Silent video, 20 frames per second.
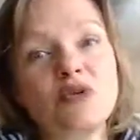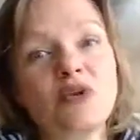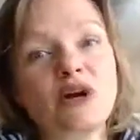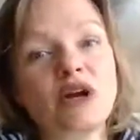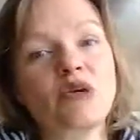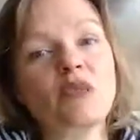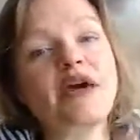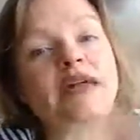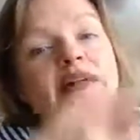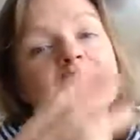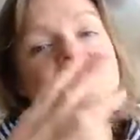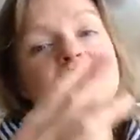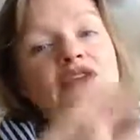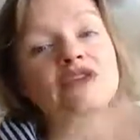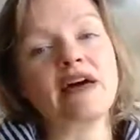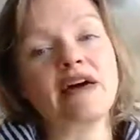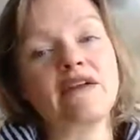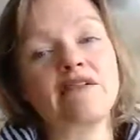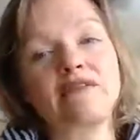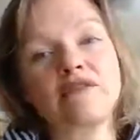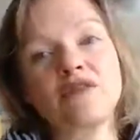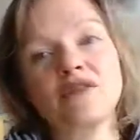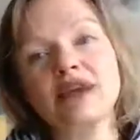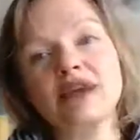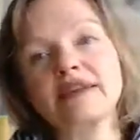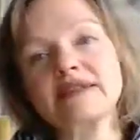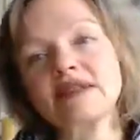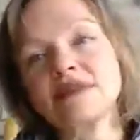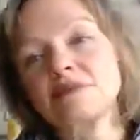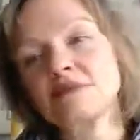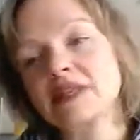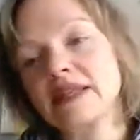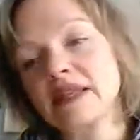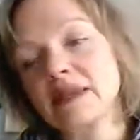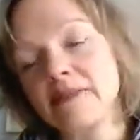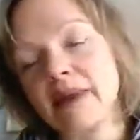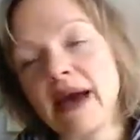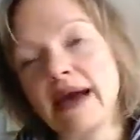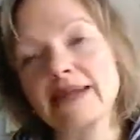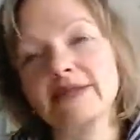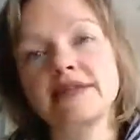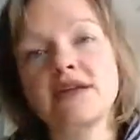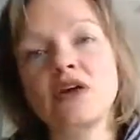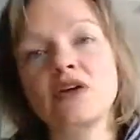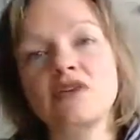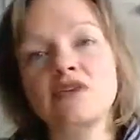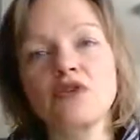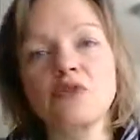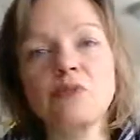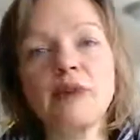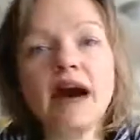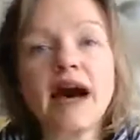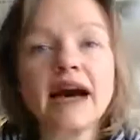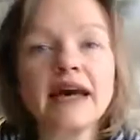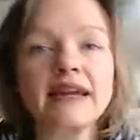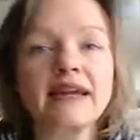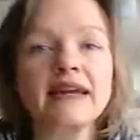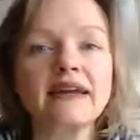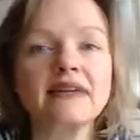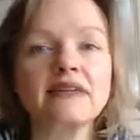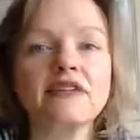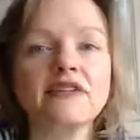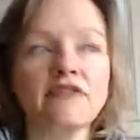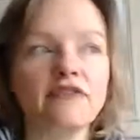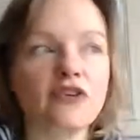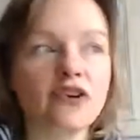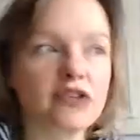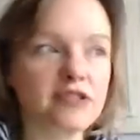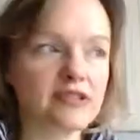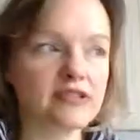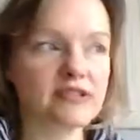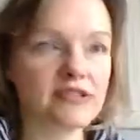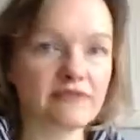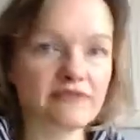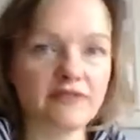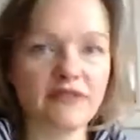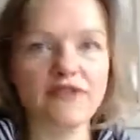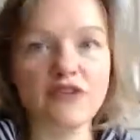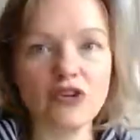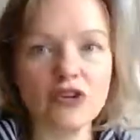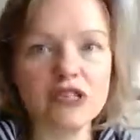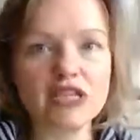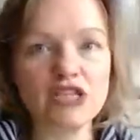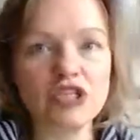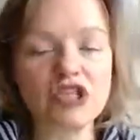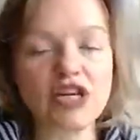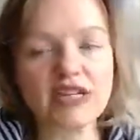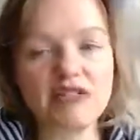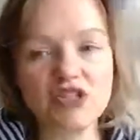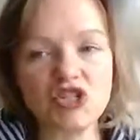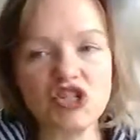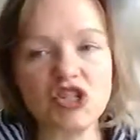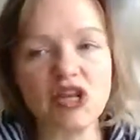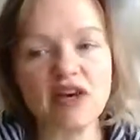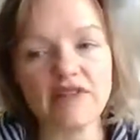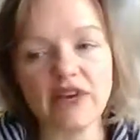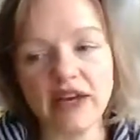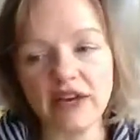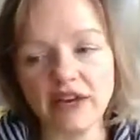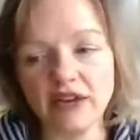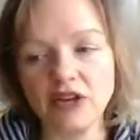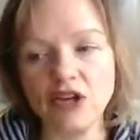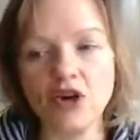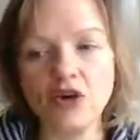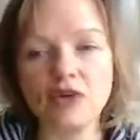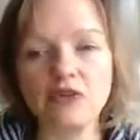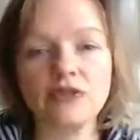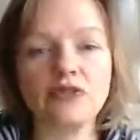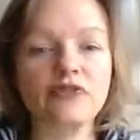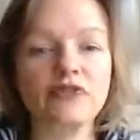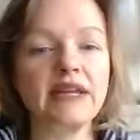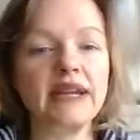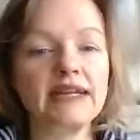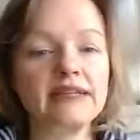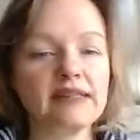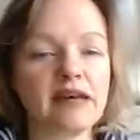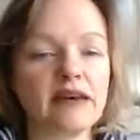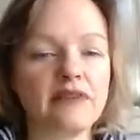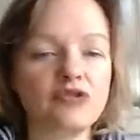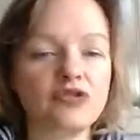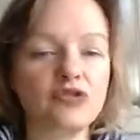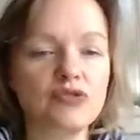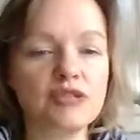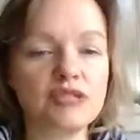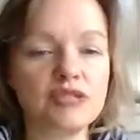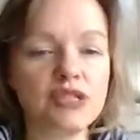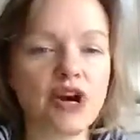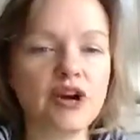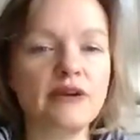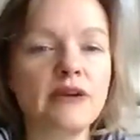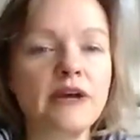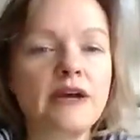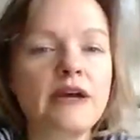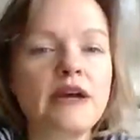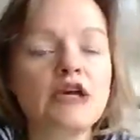You want to wait until that food has completely passed out of your body, the first ingestion of it, 3 days after you start.